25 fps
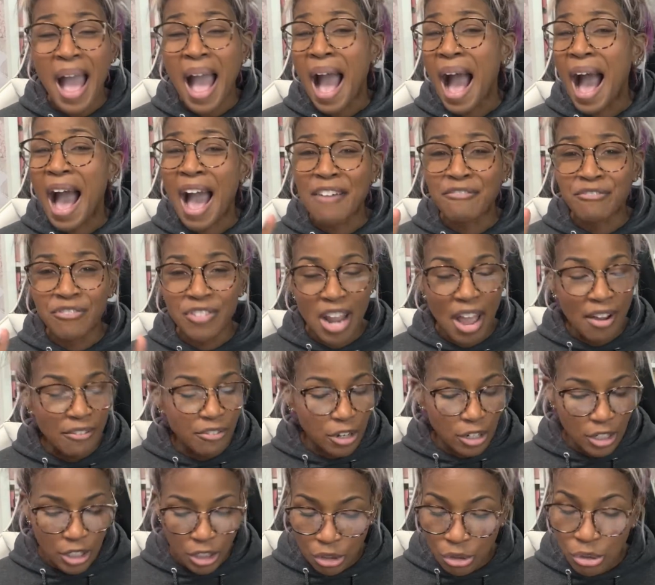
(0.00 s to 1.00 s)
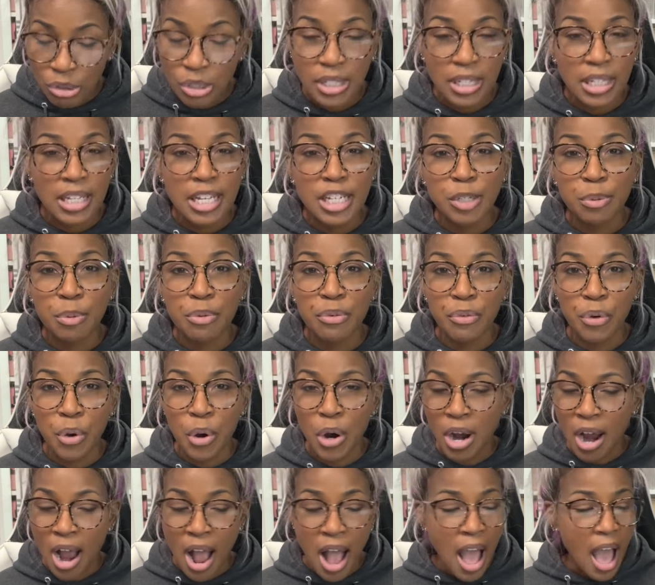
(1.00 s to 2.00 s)
I've never used a laser
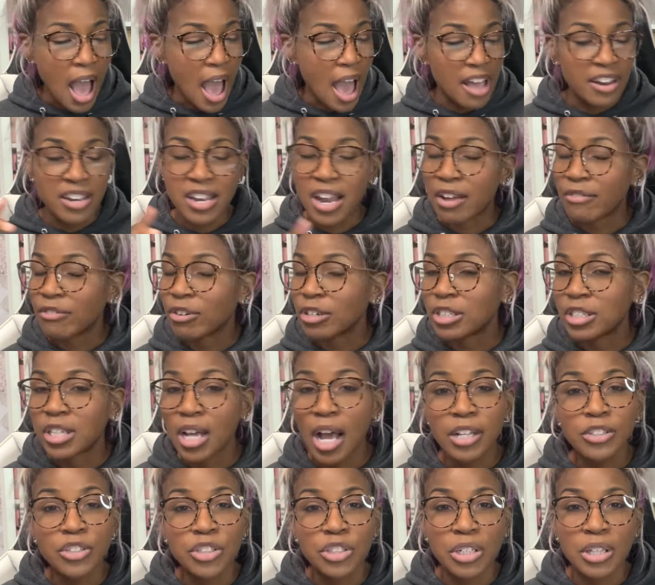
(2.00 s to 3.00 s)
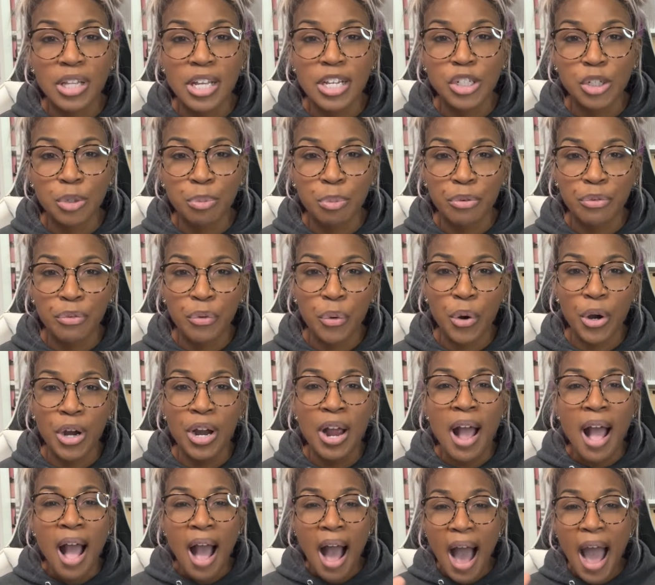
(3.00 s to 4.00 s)
before. I've never touched a laser before.
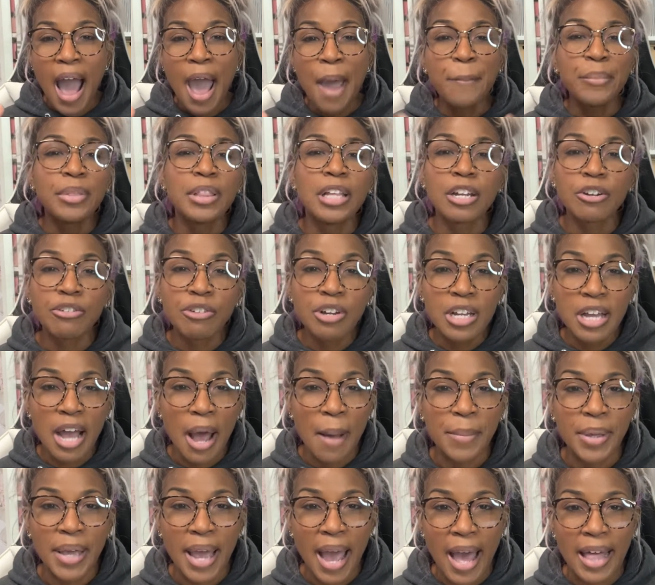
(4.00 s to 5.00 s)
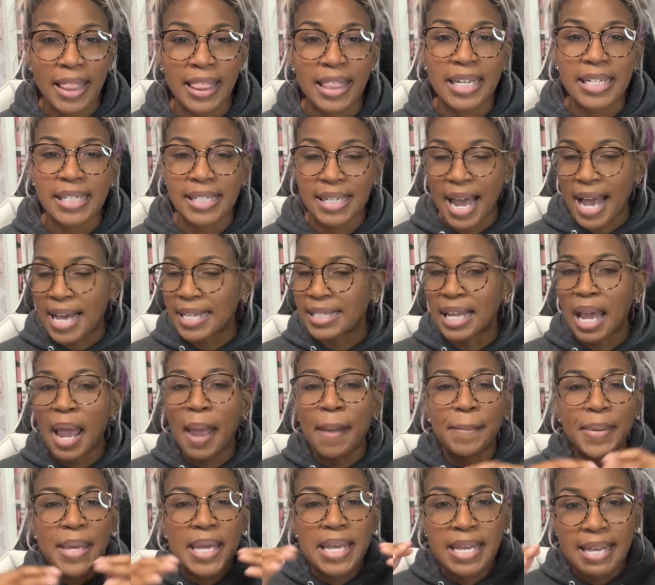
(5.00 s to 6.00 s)
I'm literally coming at this as a
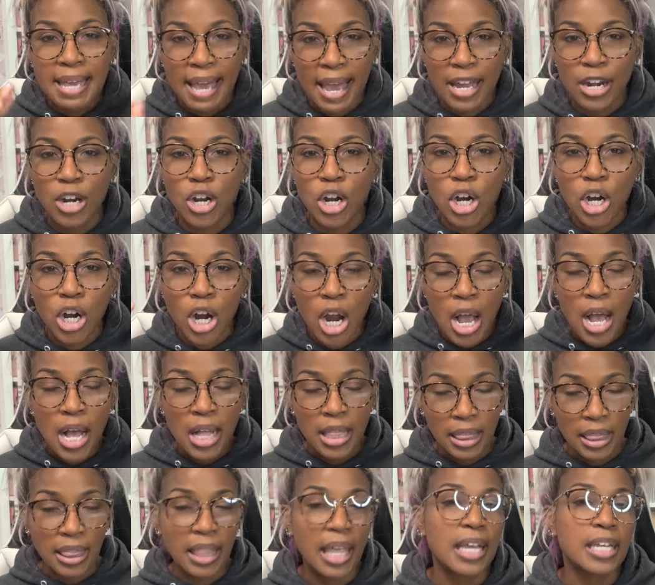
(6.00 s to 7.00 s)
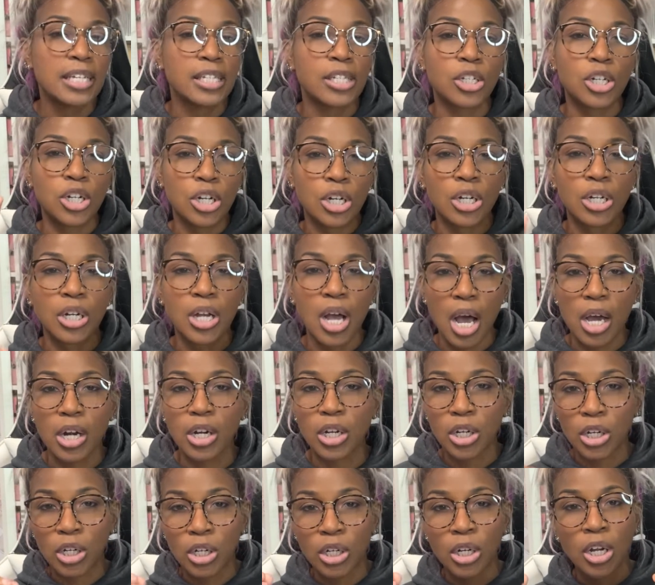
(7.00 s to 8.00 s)
beginner laser
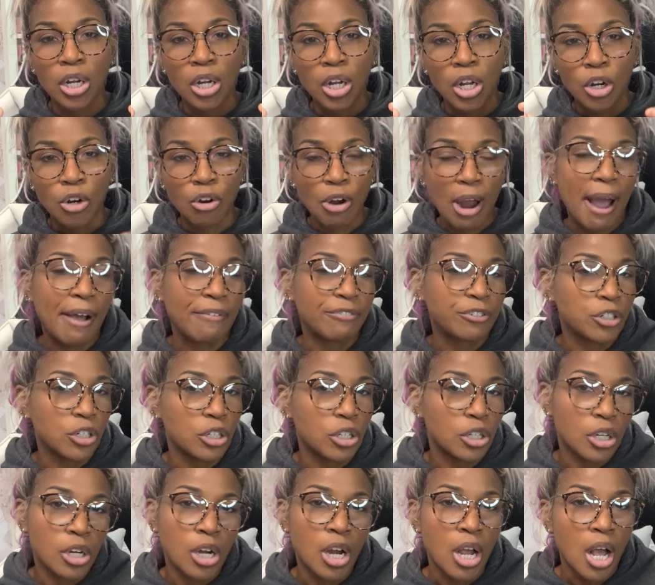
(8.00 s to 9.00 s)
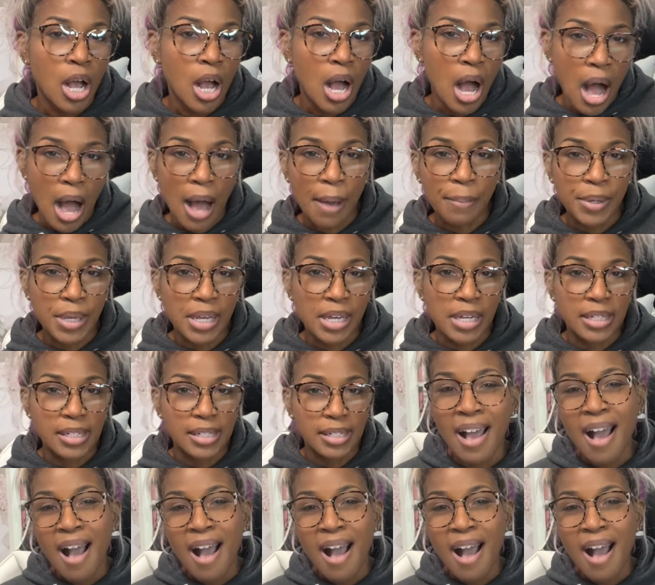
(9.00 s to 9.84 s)
cutter crafter hobbyist.